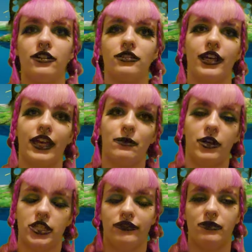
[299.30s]
don't like how
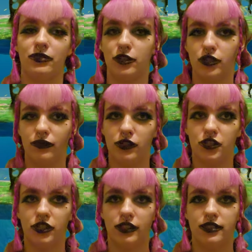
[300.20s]
much of a pushover
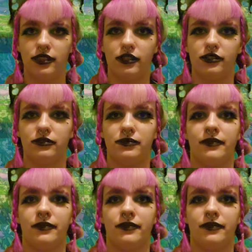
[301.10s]
she is, though.